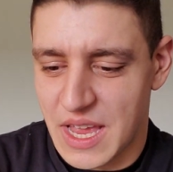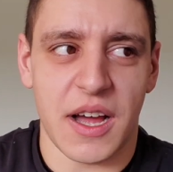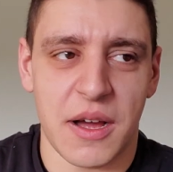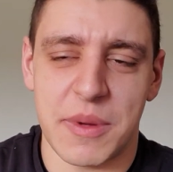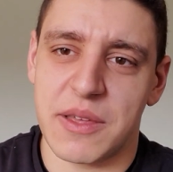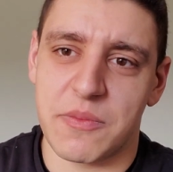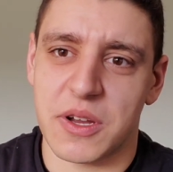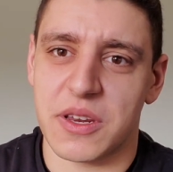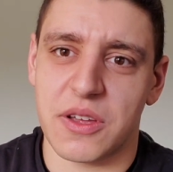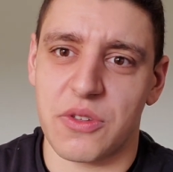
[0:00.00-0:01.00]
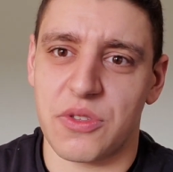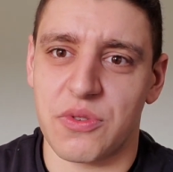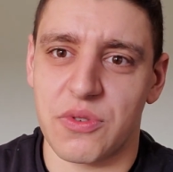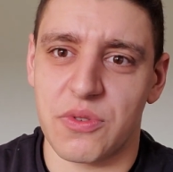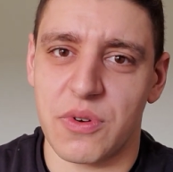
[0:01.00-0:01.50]
And then we're going to go
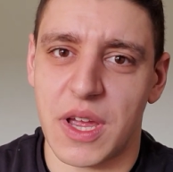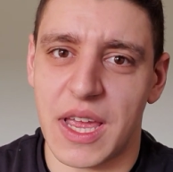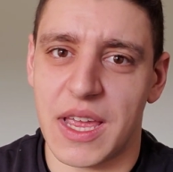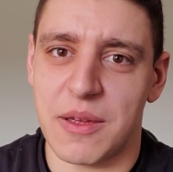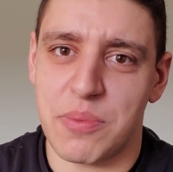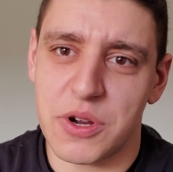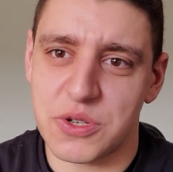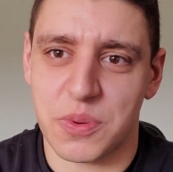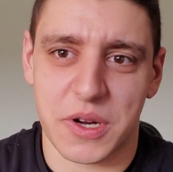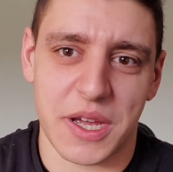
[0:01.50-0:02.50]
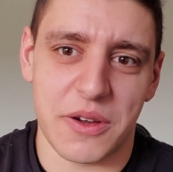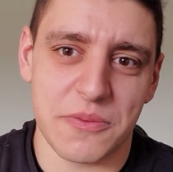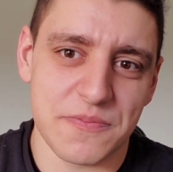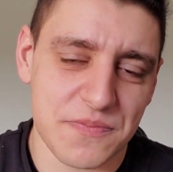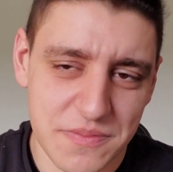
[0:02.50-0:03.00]
through a push
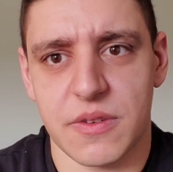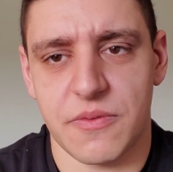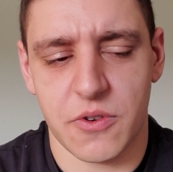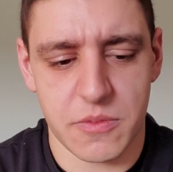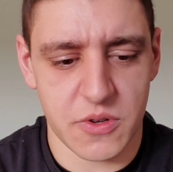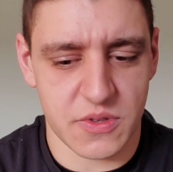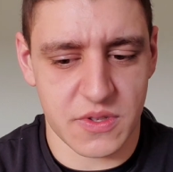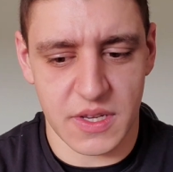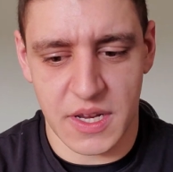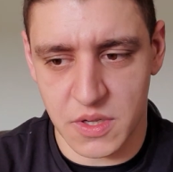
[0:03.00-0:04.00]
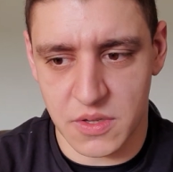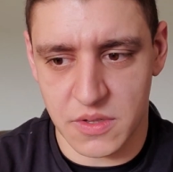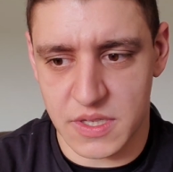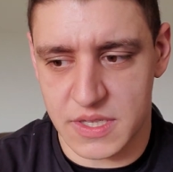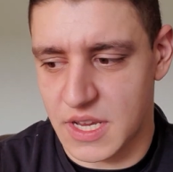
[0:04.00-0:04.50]
workout. First and foremost,
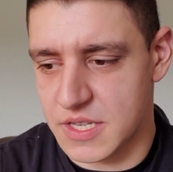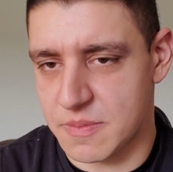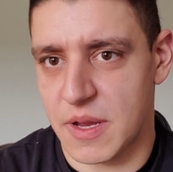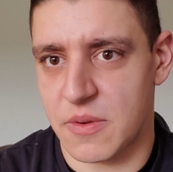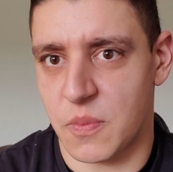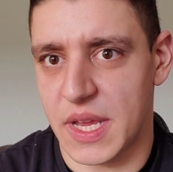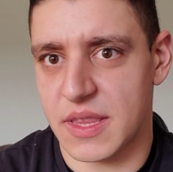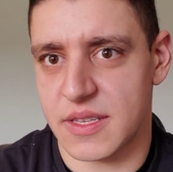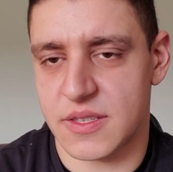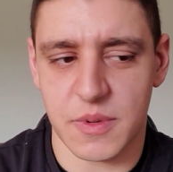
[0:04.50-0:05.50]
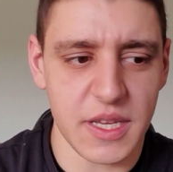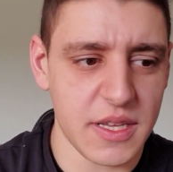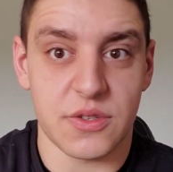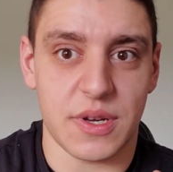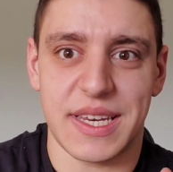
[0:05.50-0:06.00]
we'll discuss my weight this week.
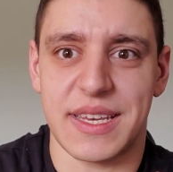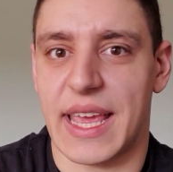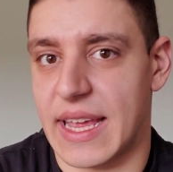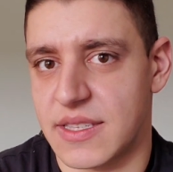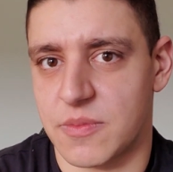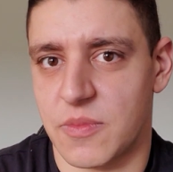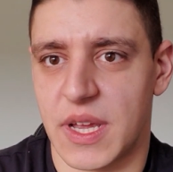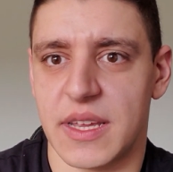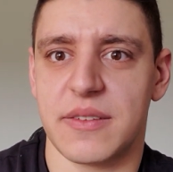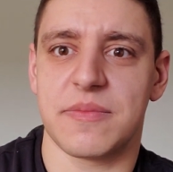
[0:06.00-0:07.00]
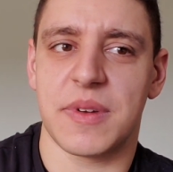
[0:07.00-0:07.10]
So I did gain some weight.